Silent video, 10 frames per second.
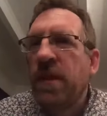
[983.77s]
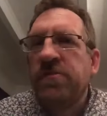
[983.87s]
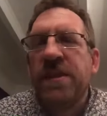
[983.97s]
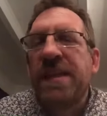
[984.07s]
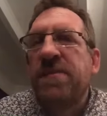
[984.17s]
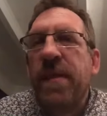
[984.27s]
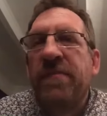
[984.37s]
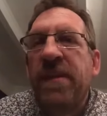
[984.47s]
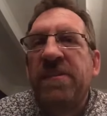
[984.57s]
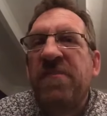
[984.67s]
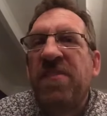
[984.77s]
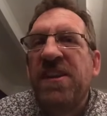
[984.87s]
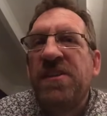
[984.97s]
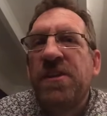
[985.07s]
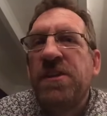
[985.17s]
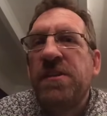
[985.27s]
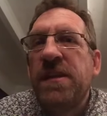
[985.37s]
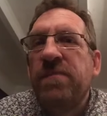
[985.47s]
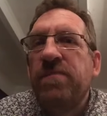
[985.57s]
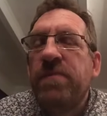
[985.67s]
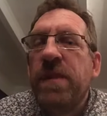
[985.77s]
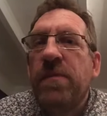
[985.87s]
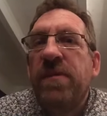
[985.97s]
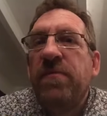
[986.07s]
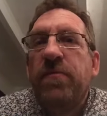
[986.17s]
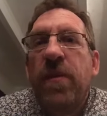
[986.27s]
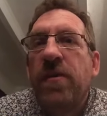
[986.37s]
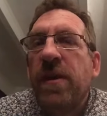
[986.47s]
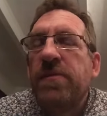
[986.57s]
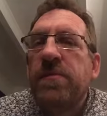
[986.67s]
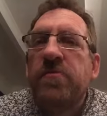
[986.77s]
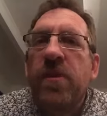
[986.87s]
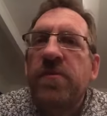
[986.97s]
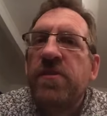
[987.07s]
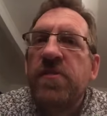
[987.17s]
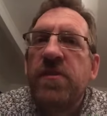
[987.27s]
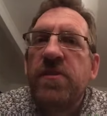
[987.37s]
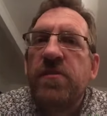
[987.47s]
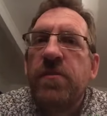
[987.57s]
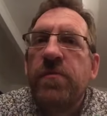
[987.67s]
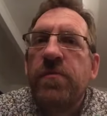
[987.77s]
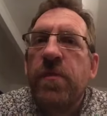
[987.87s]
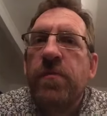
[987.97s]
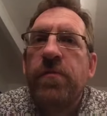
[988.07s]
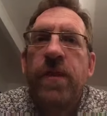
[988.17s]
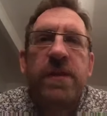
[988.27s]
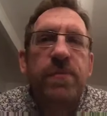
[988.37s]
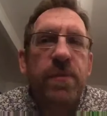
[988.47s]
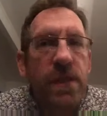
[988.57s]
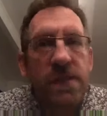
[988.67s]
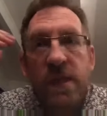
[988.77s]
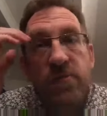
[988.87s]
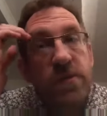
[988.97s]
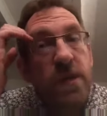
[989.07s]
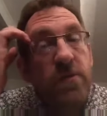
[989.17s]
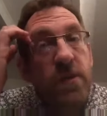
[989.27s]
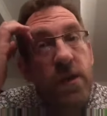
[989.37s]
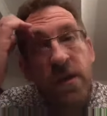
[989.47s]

So that's a bit of easy research, isn't it? Even phone up some driving instructors off Facebook, etc.,